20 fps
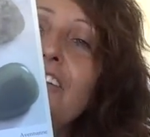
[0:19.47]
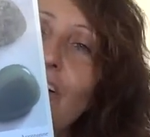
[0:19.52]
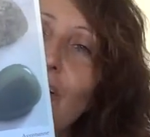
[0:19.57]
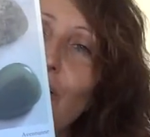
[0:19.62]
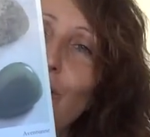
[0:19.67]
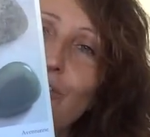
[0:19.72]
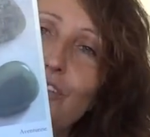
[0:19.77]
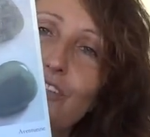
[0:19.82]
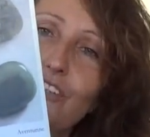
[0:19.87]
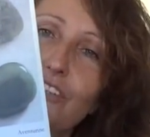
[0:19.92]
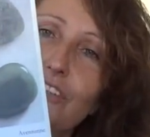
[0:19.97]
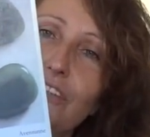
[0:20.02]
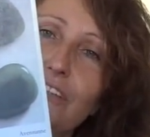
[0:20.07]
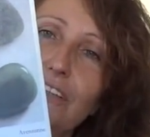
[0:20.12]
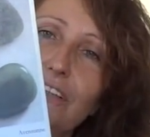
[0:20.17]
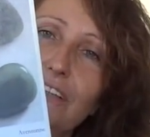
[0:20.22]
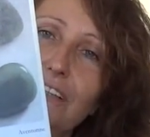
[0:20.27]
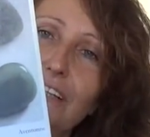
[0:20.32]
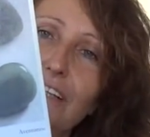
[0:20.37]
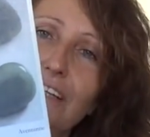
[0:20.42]
growth.
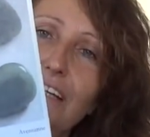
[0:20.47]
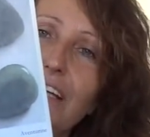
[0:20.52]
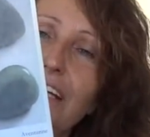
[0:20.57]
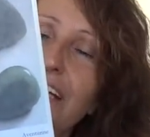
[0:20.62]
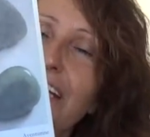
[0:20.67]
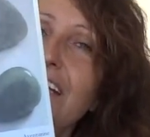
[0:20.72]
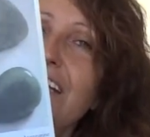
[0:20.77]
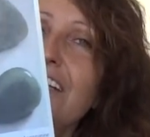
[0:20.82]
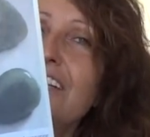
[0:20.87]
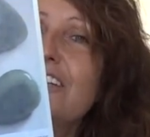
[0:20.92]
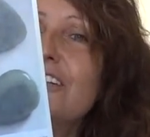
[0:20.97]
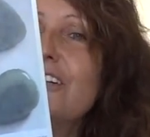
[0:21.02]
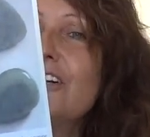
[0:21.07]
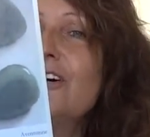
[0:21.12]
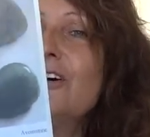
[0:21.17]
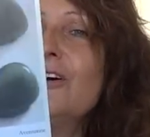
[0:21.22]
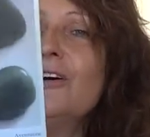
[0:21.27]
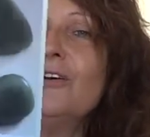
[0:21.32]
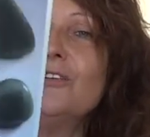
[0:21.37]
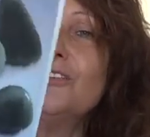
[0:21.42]
Inner
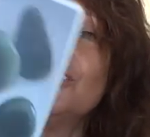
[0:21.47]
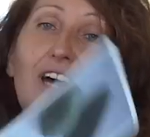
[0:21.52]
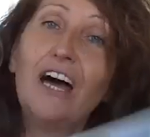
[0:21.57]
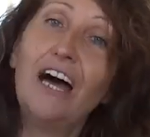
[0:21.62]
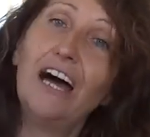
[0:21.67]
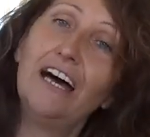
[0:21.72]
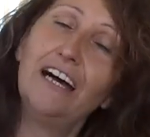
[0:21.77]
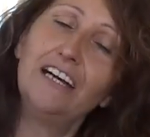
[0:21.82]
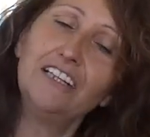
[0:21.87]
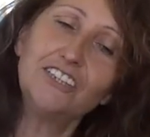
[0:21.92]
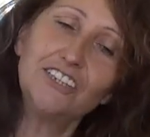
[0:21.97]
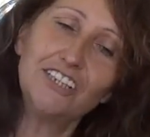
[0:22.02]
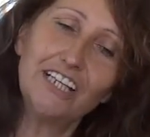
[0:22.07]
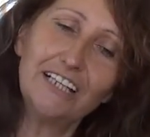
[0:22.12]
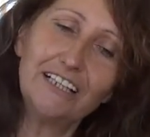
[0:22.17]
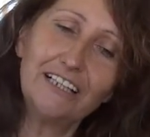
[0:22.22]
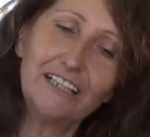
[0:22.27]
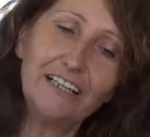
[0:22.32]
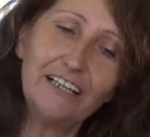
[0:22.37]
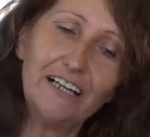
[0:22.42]
growth, heart
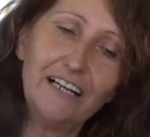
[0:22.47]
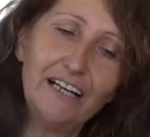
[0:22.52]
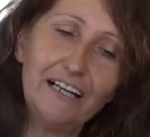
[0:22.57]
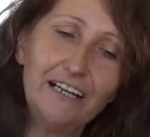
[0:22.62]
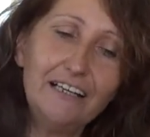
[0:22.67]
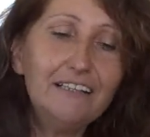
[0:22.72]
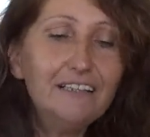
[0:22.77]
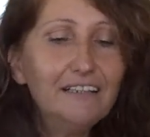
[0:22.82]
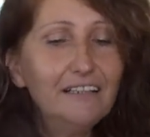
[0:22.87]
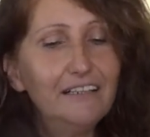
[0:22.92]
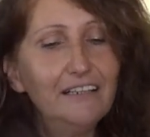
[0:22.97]
chakra,